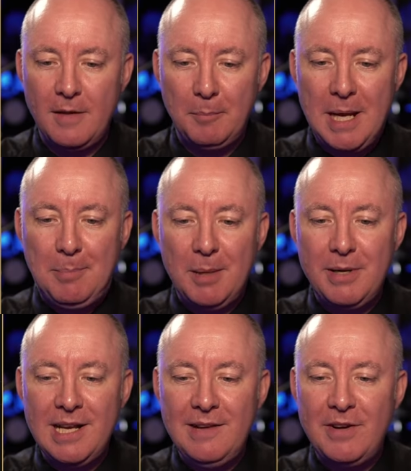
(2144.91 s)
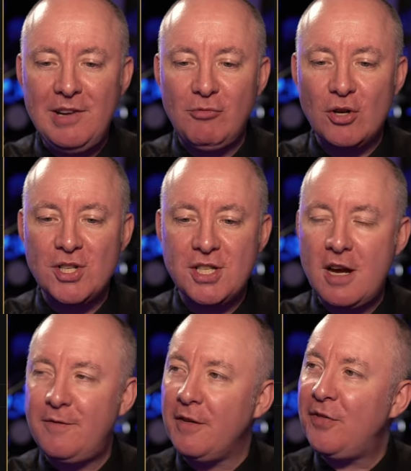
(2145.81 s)
People have been living in
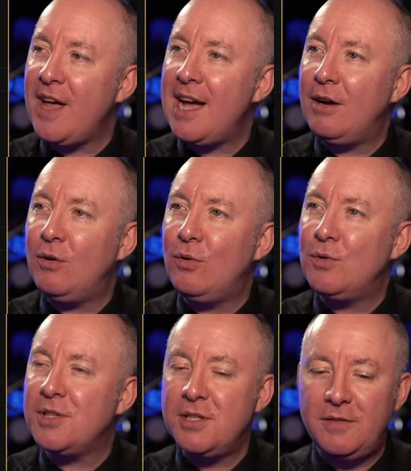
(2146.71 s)
Rochester for thousands